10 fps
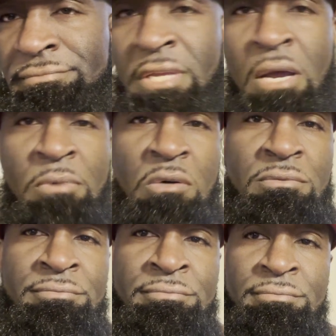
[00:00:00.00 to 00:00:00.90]
Come on.
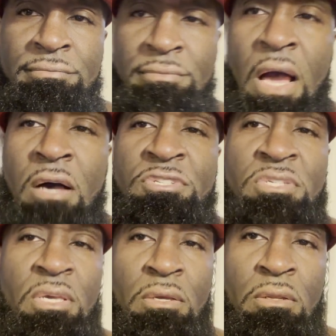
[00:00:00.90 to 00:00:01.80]
Y'all
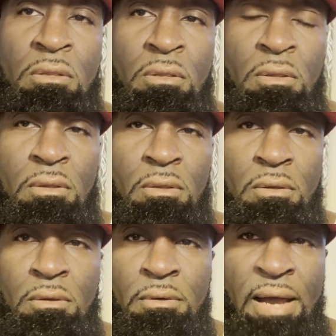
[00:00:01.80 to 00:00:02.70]
see it.
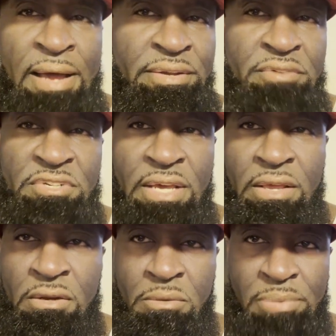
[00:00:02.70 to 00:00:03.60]
I never
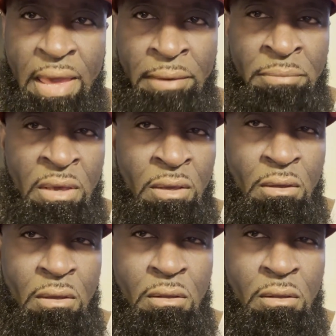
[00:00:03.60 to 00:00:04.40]
dated a black man.